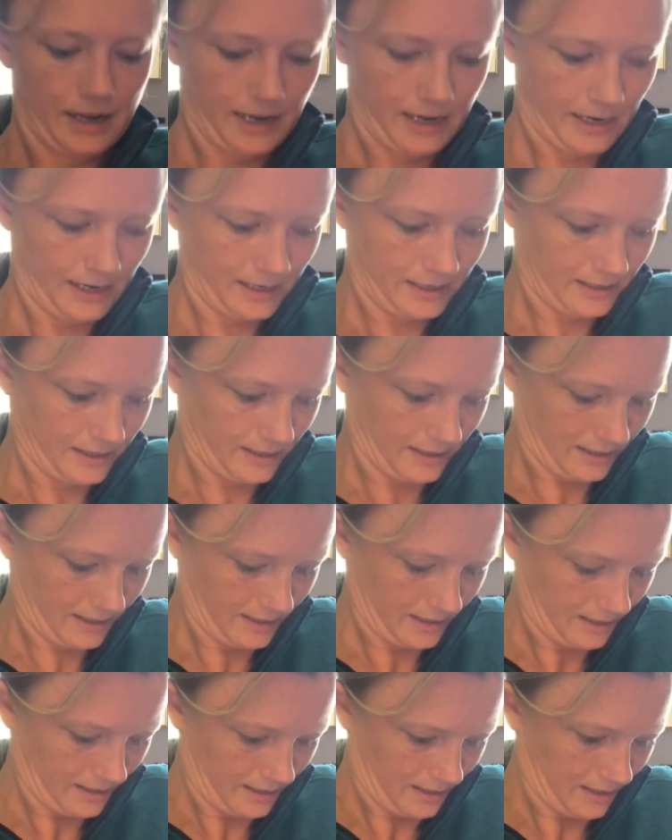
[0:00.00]
And
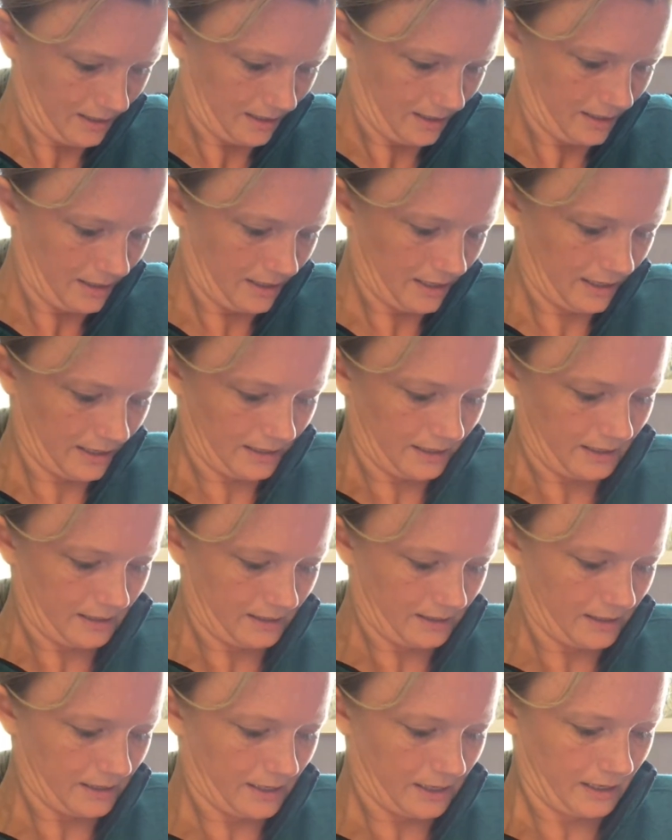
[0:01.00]
the
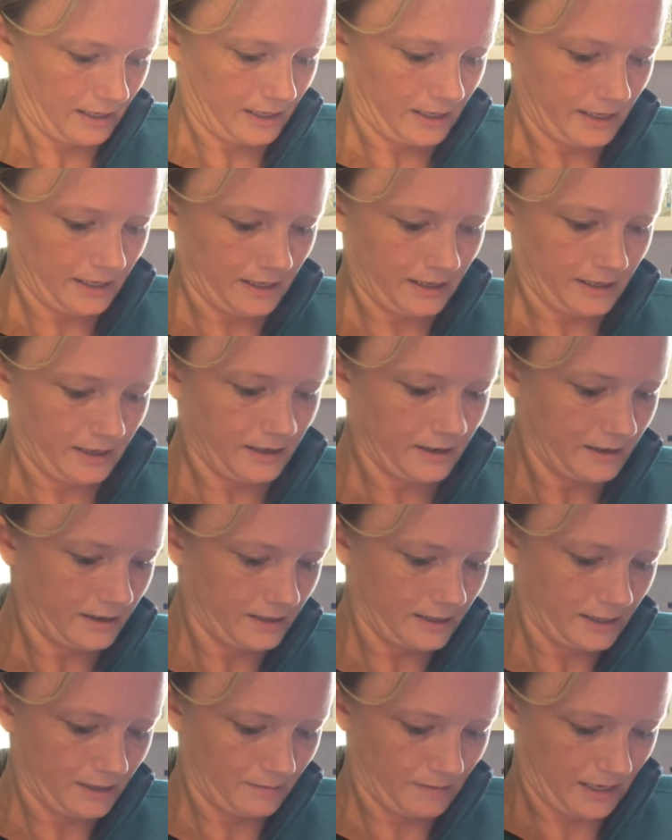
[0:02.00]
key
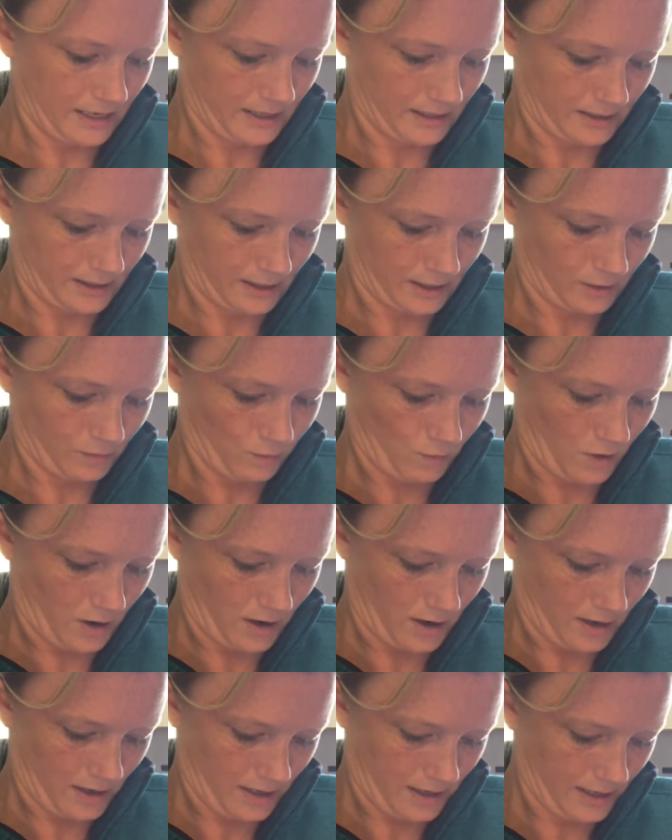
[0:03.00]
to making this
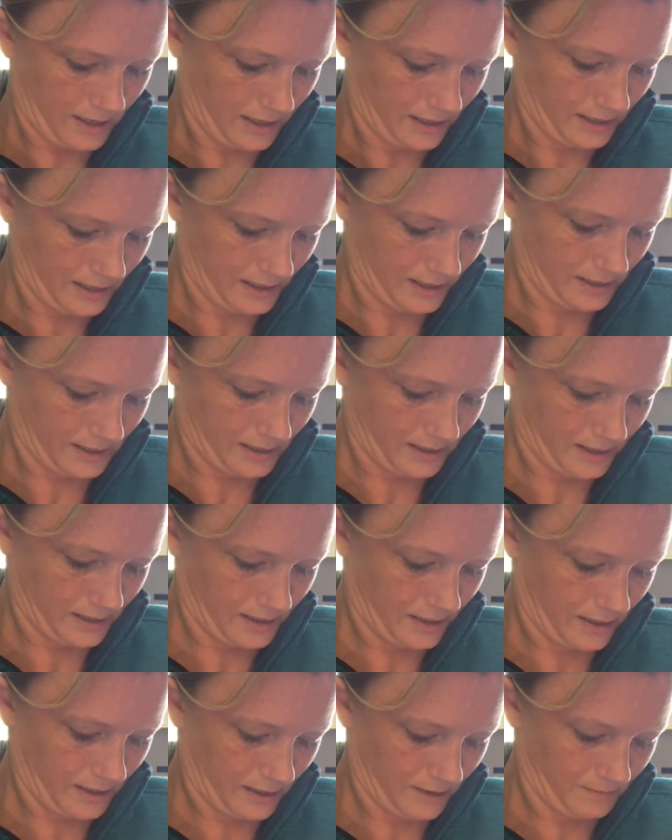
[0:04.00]
work is
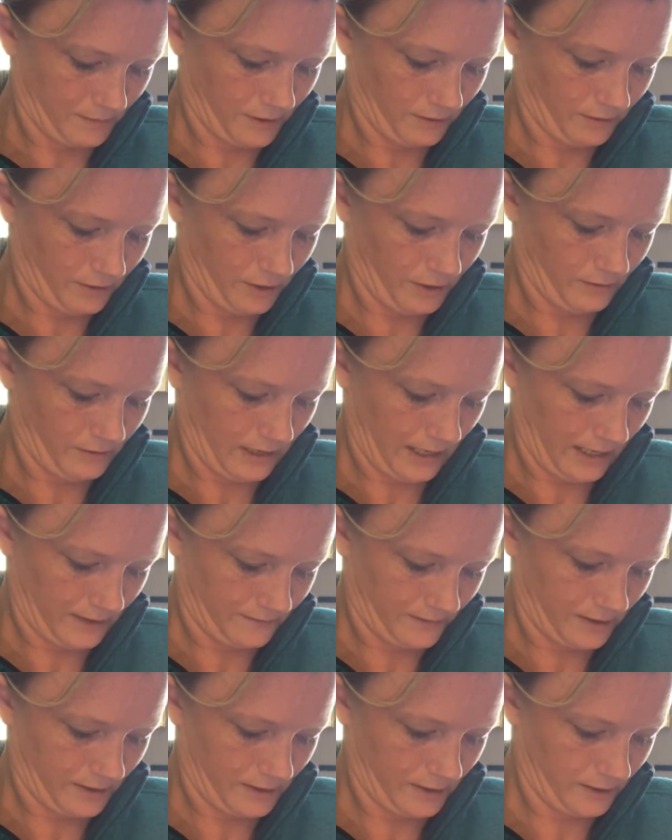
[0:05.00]
you do
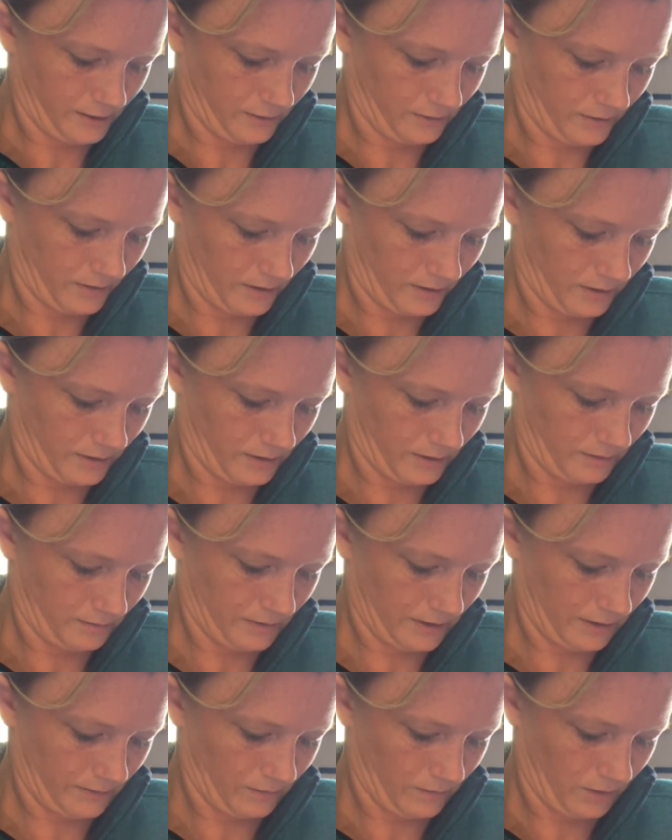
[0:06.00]
have to do a little
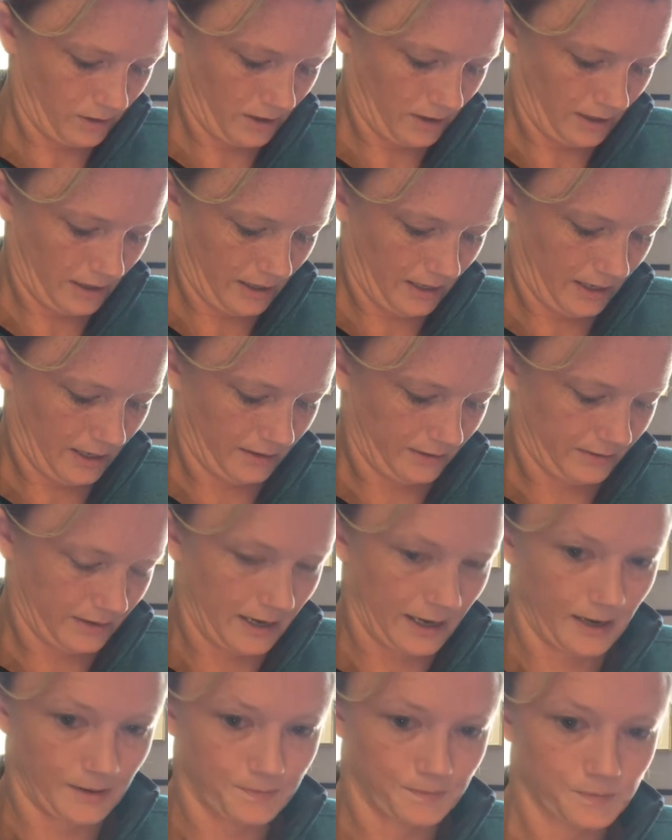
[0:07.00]
bit of work ahead of
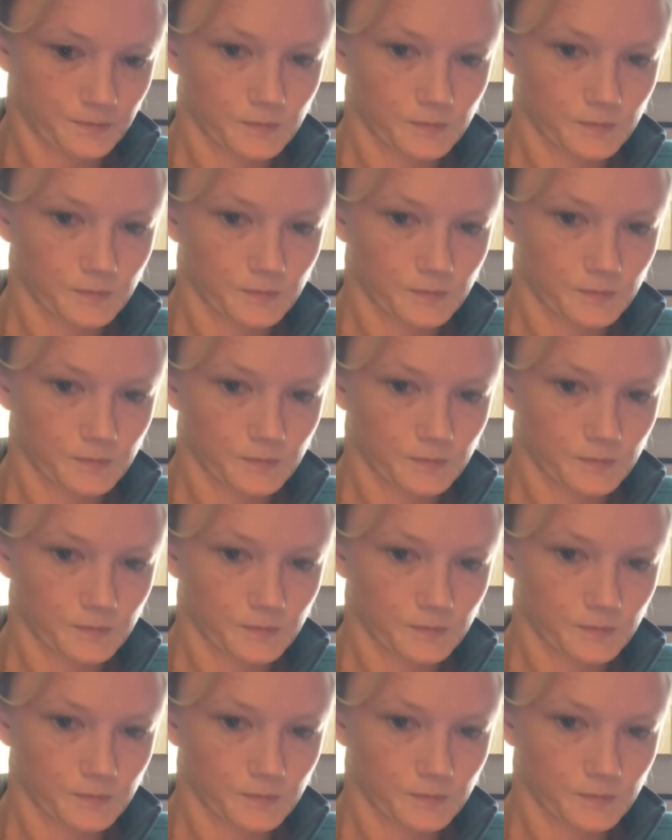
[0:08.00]
time